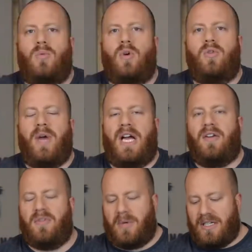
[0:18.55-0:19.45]
Welcome back,
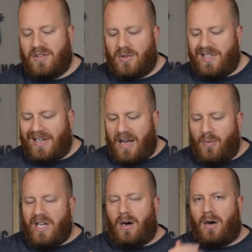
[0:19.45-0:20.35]
everybody. So today
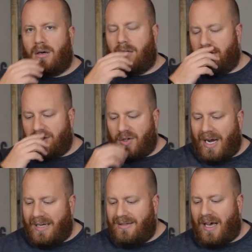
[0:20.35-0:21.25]
we are going to
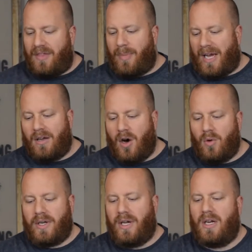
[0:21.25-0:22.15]
try Death by
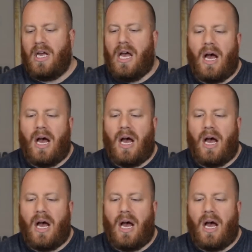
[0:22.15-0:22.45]
Coconut.